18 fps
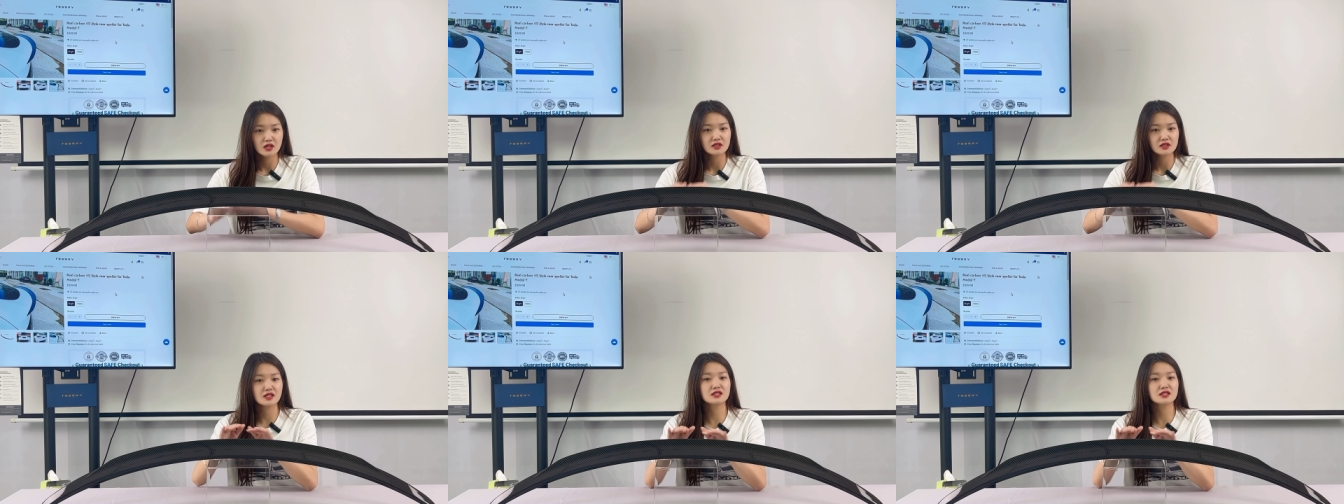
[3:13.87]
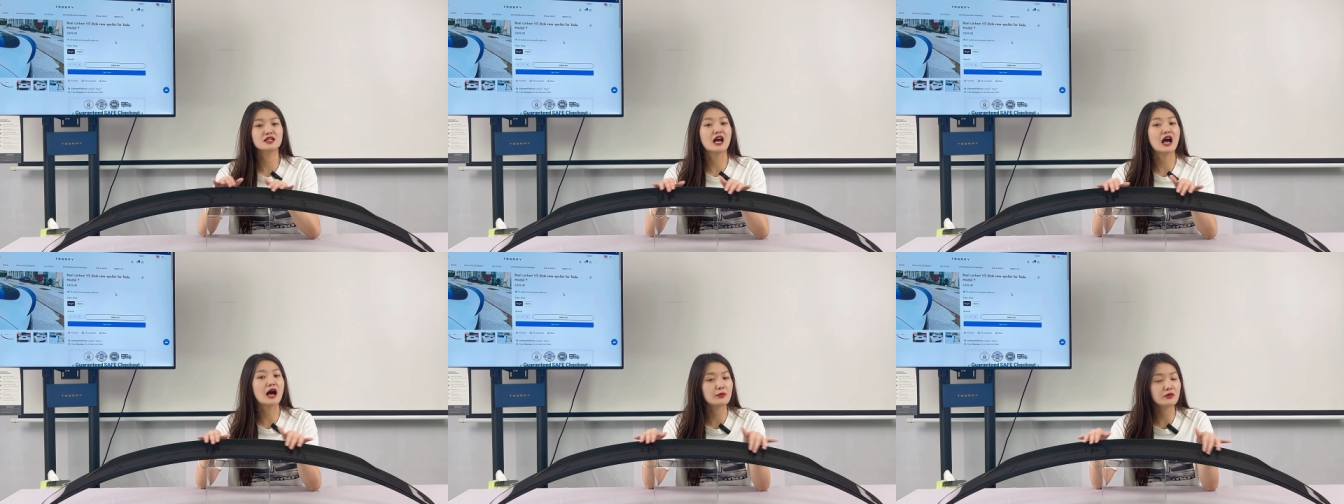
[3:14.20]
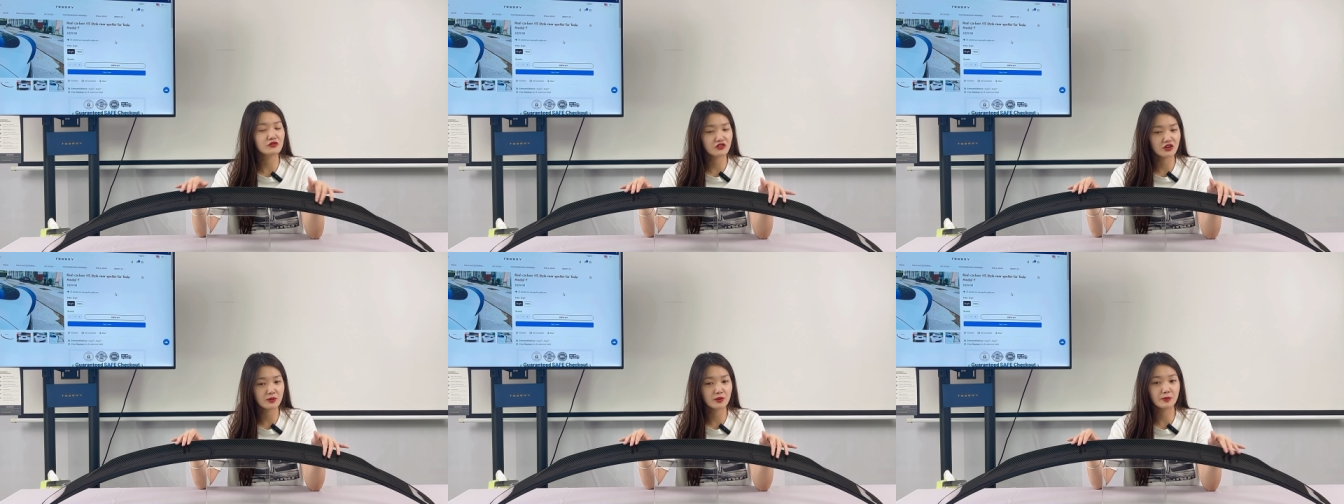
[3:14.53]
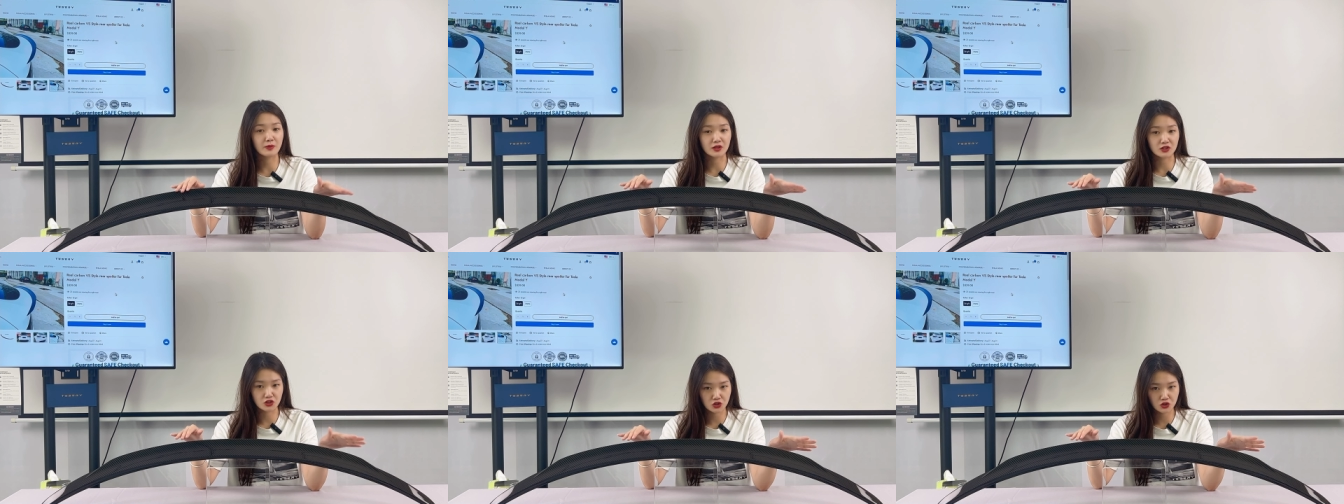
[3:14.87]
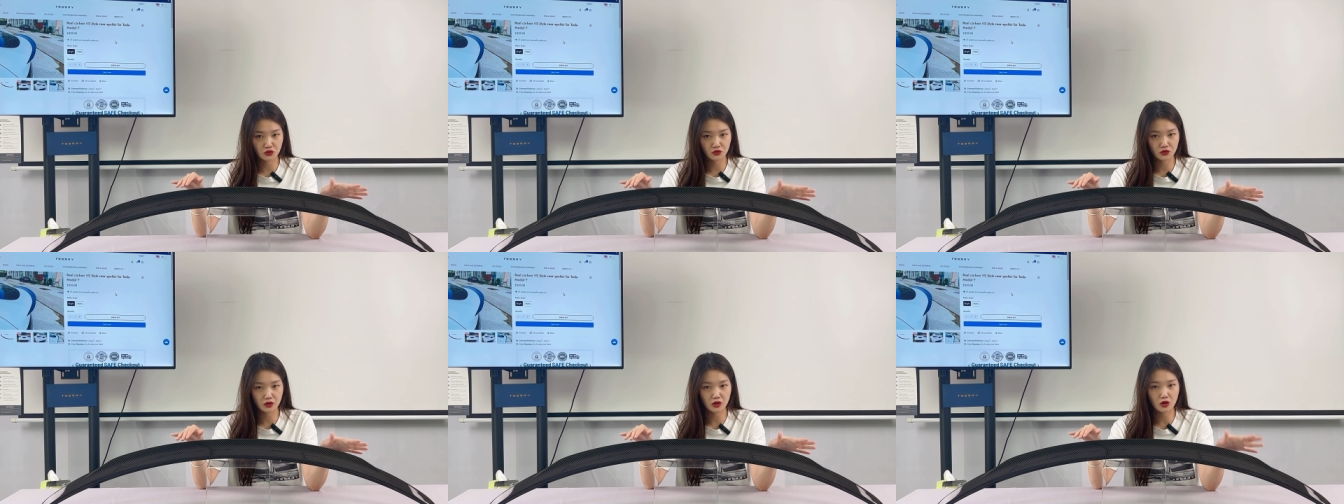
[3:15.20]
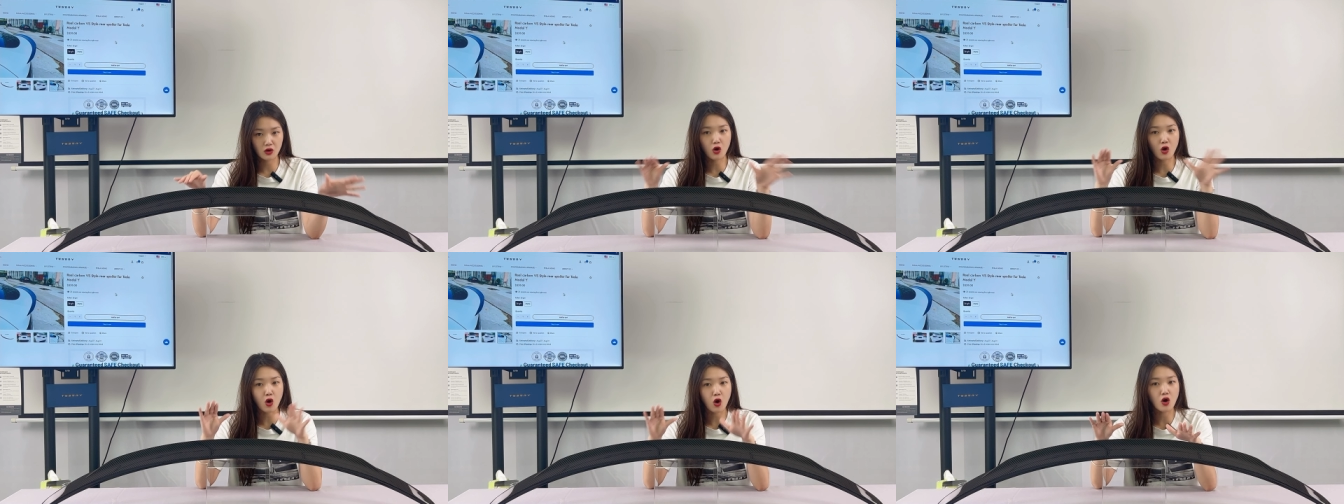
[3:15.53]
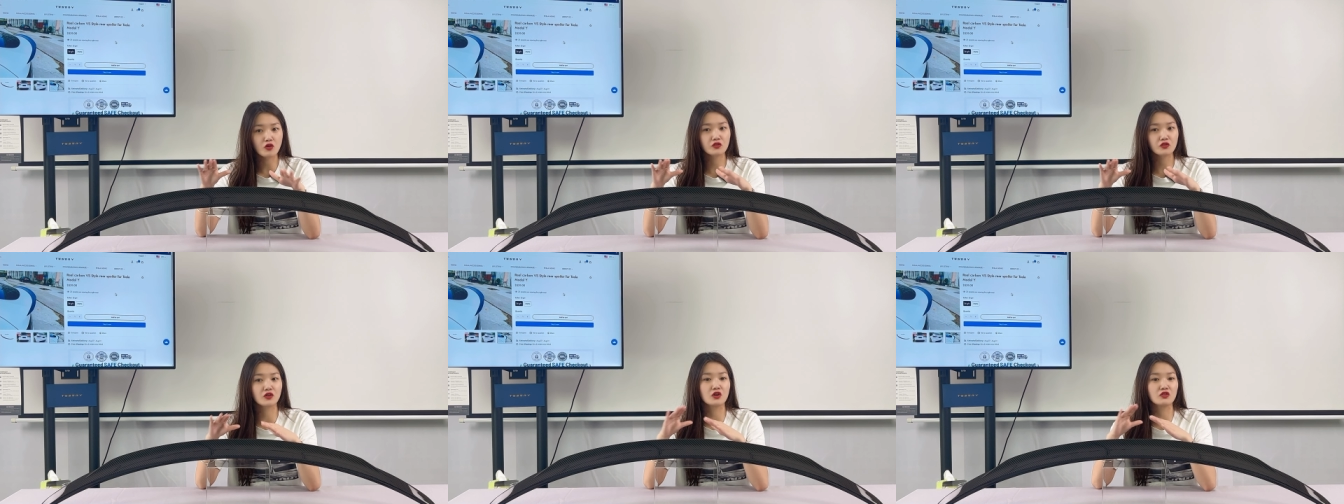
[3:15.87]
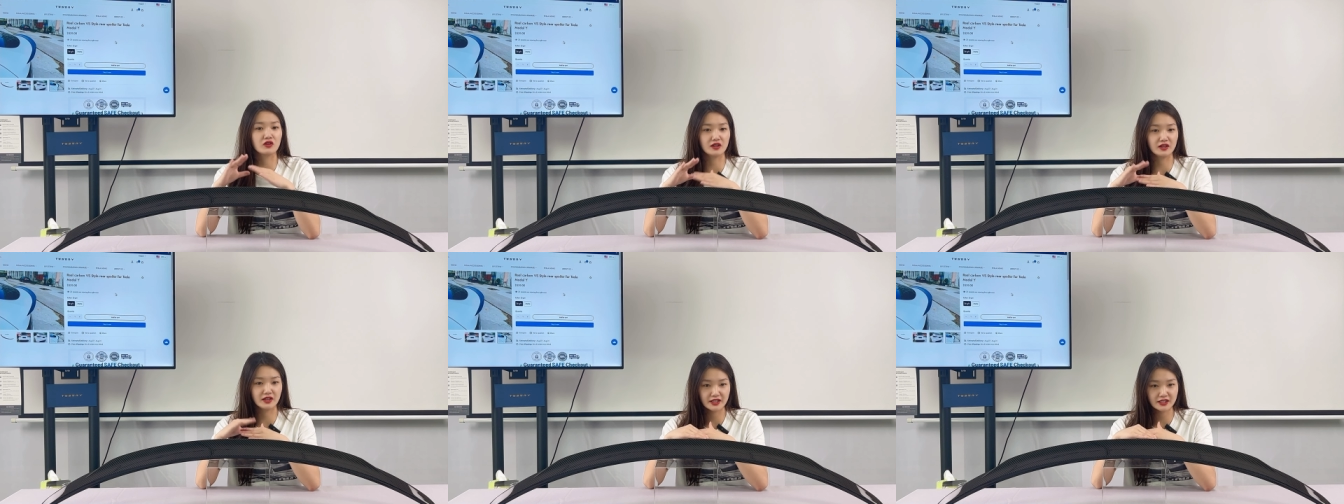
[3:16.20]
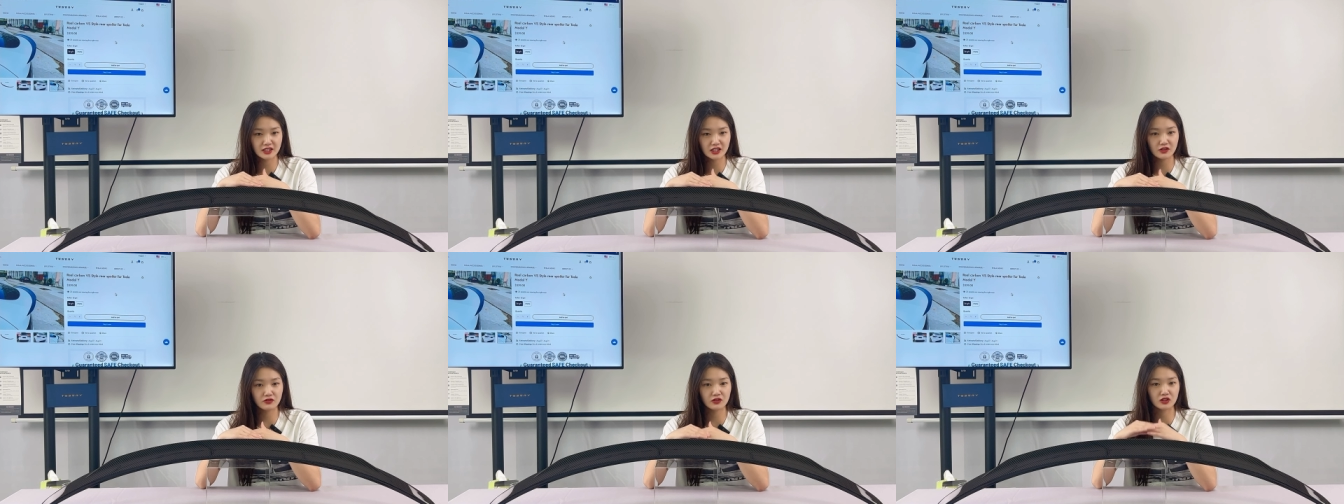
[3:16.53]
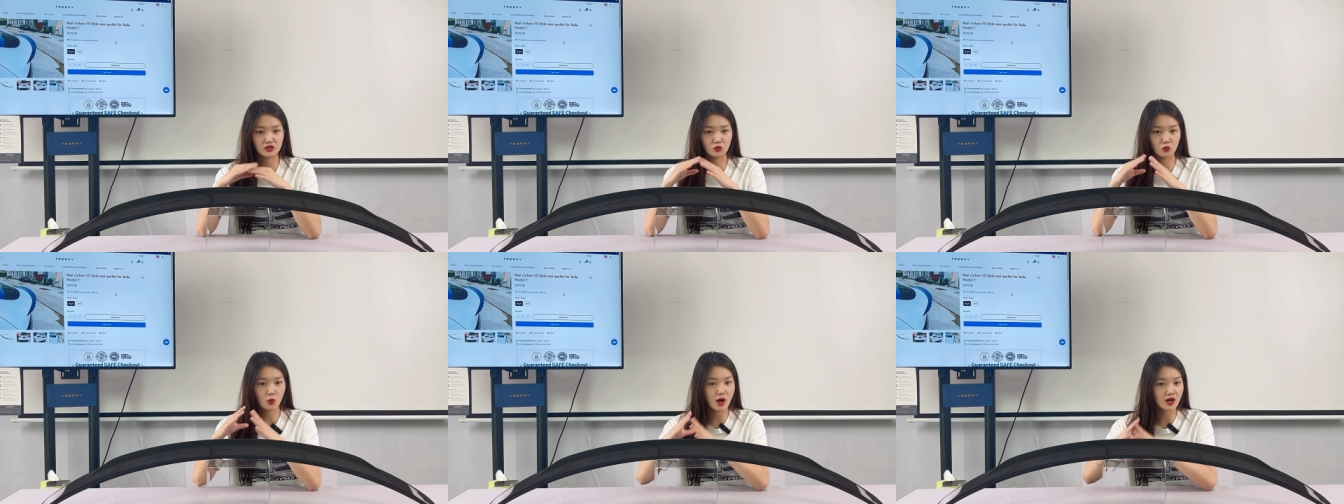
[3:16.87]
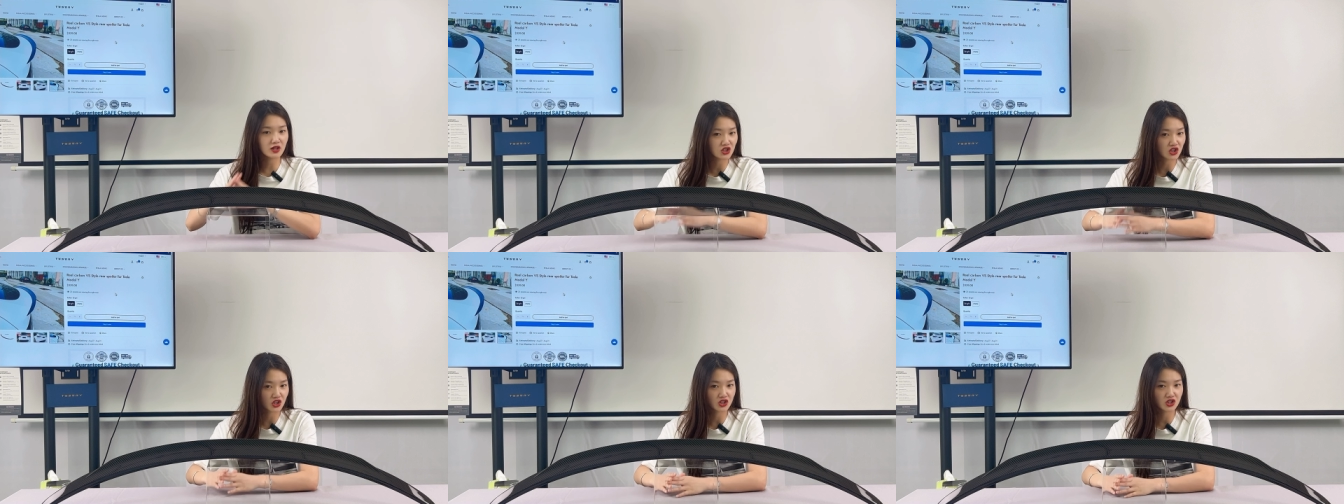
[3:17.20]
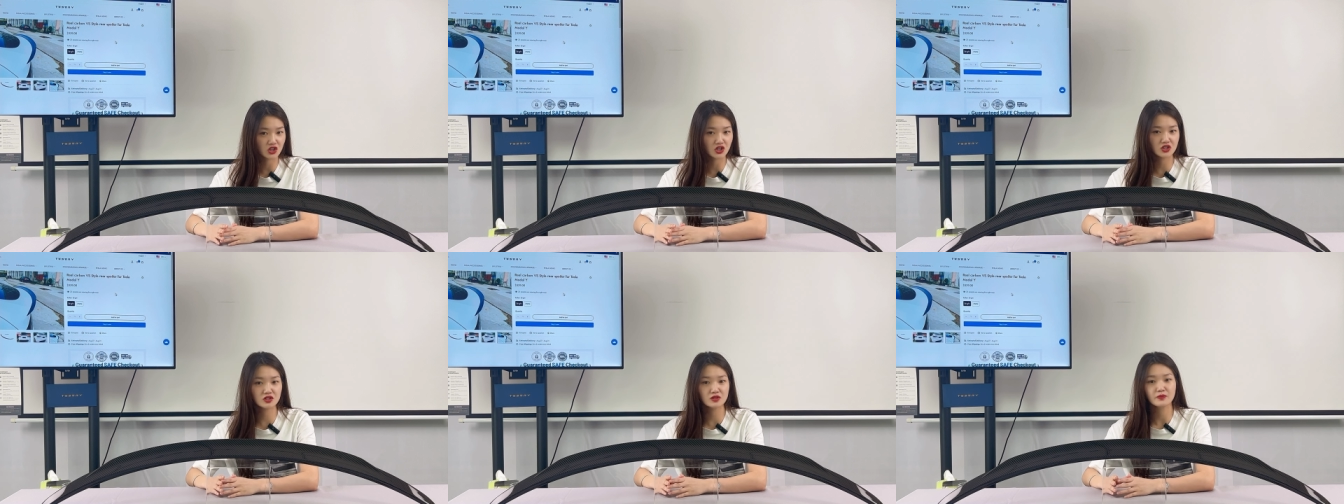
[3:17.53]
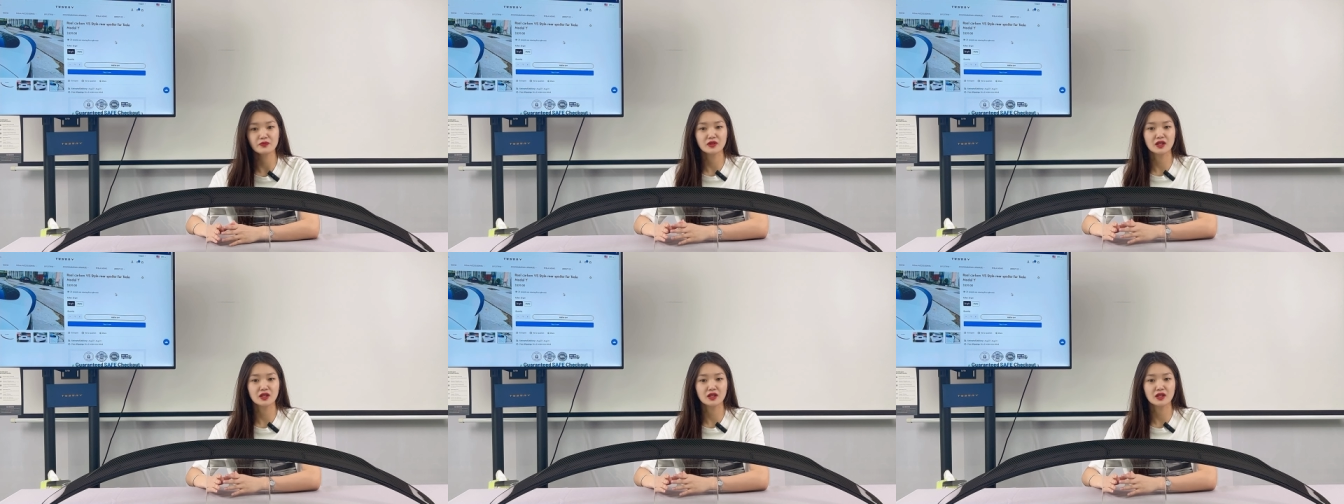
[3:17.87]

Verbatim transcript: this carbon fiber material offers relative advantages